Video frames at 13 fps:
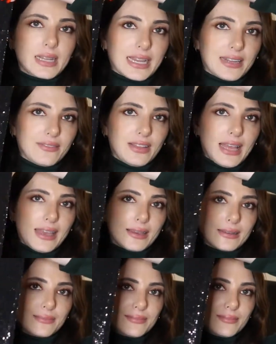kind of like
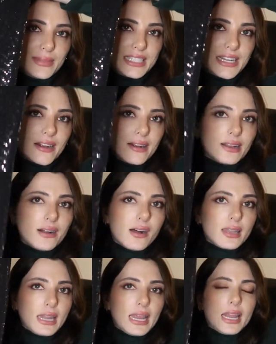material
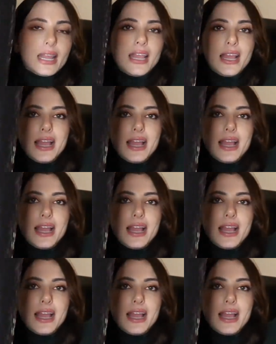on it.